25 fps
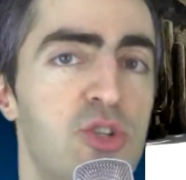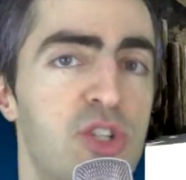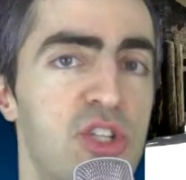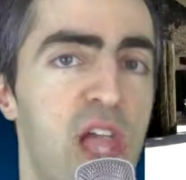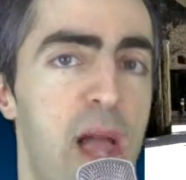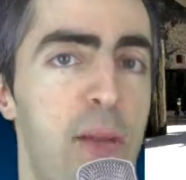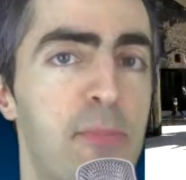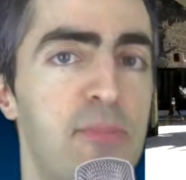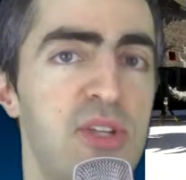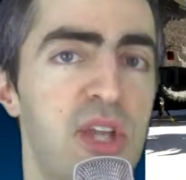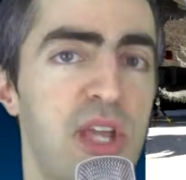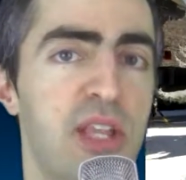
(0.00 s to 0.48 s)
your
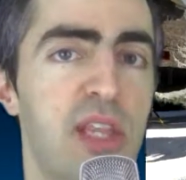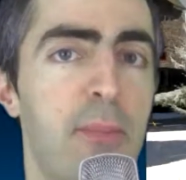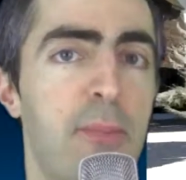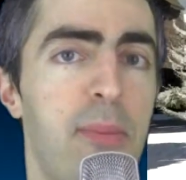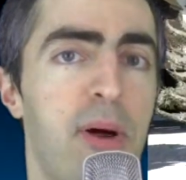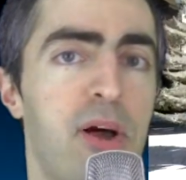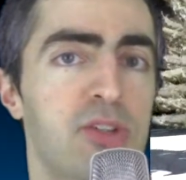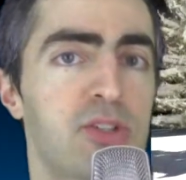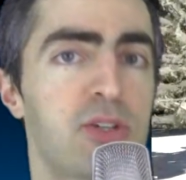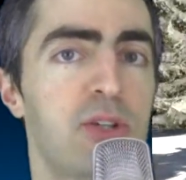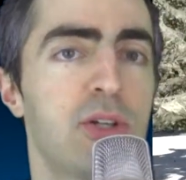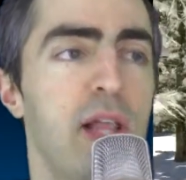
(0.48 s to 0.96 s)
steps in the
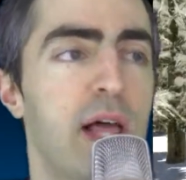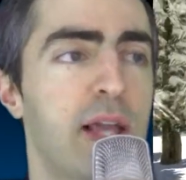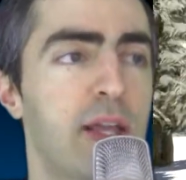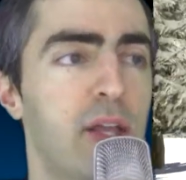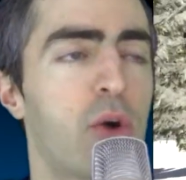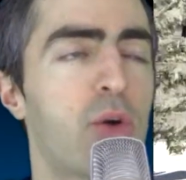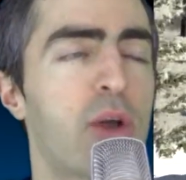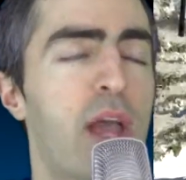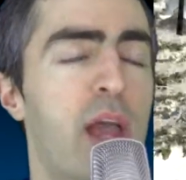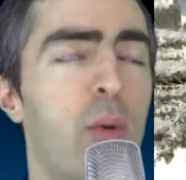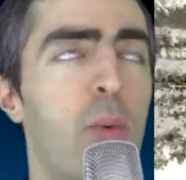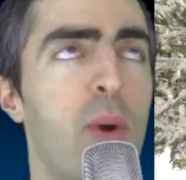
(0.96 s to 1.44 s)
puzzle,
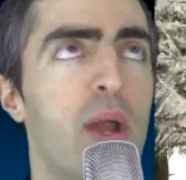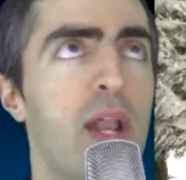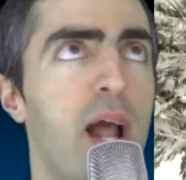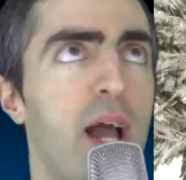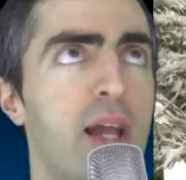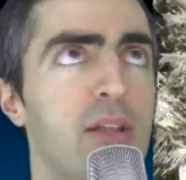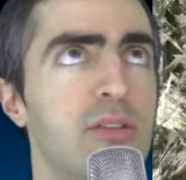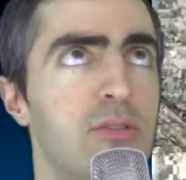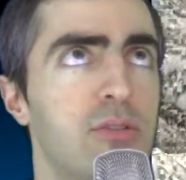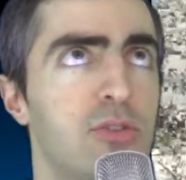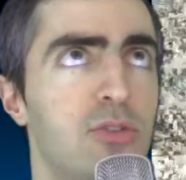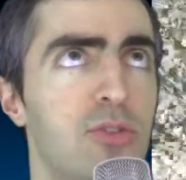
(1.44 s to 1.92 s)
like, okay, wait,
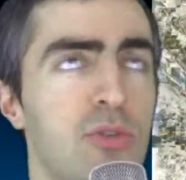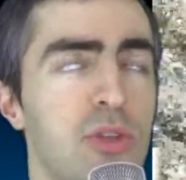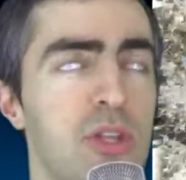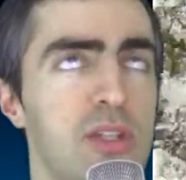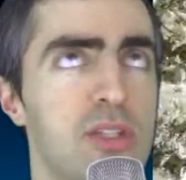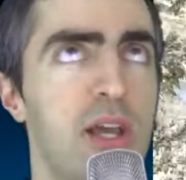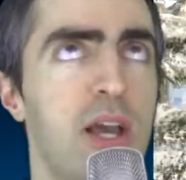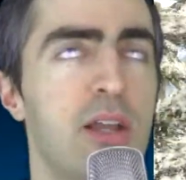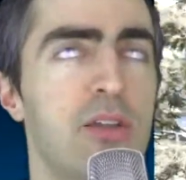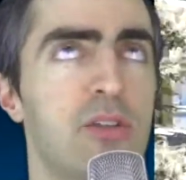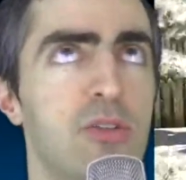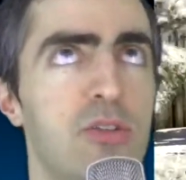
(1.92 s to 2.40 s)
I do
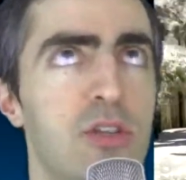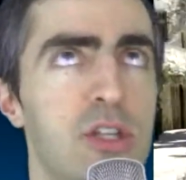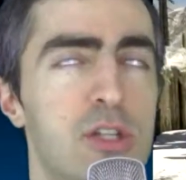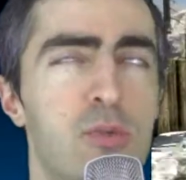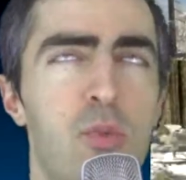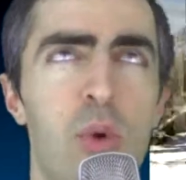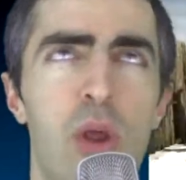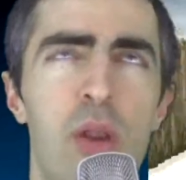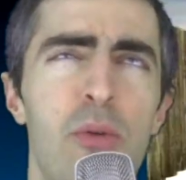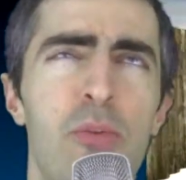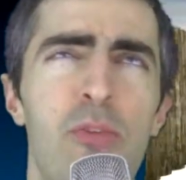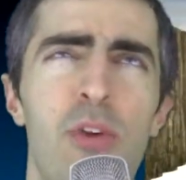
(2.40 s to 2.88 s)
this, I do
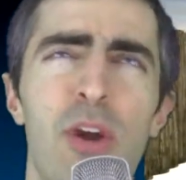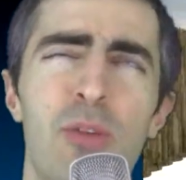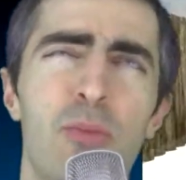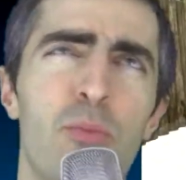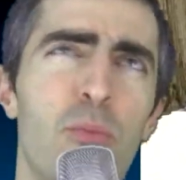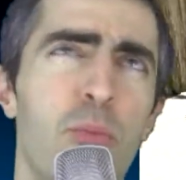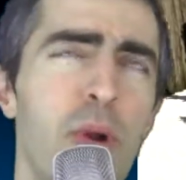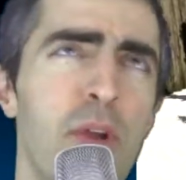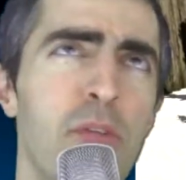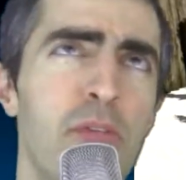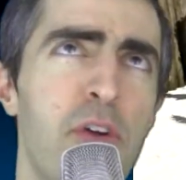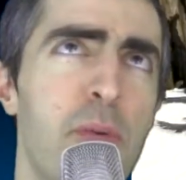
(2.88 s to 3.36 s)
this. Wait, if I
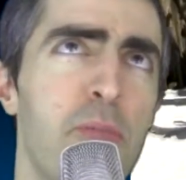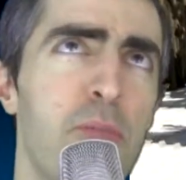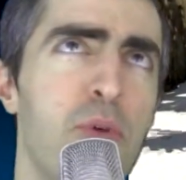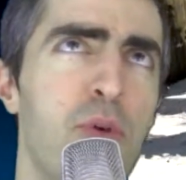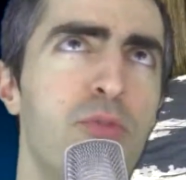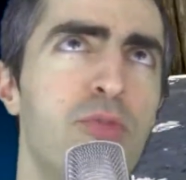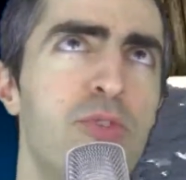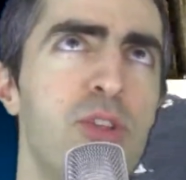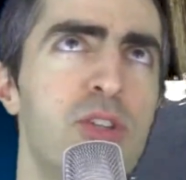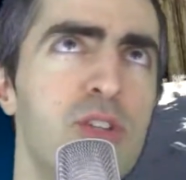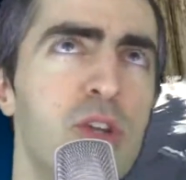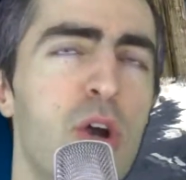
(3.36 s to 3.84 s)
what if I
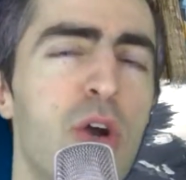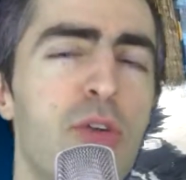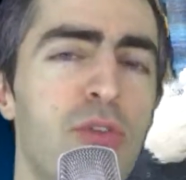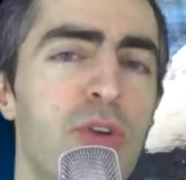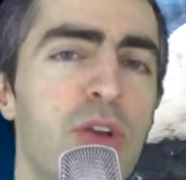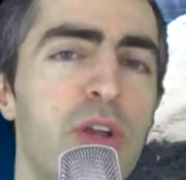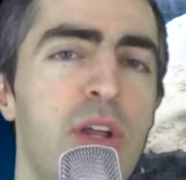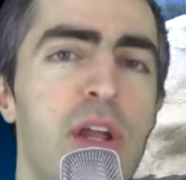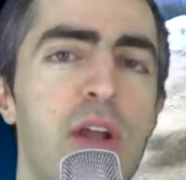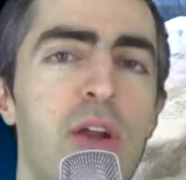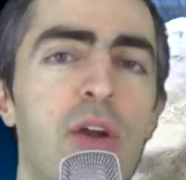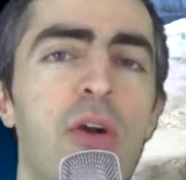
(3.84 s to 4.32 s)
move this
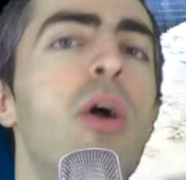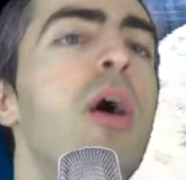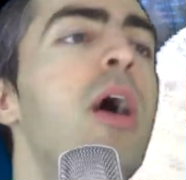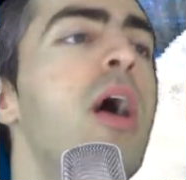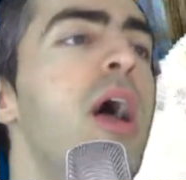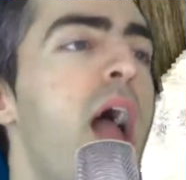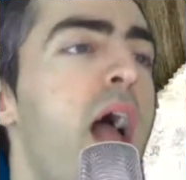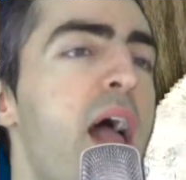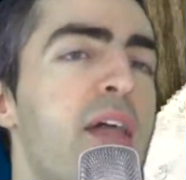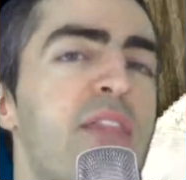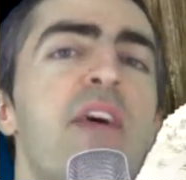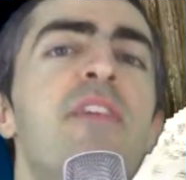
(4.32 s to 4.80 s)
over here?
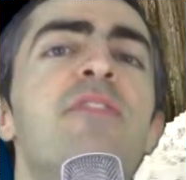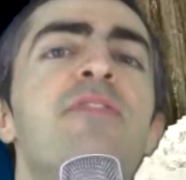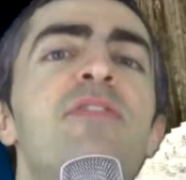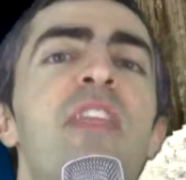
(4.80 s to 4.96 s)
And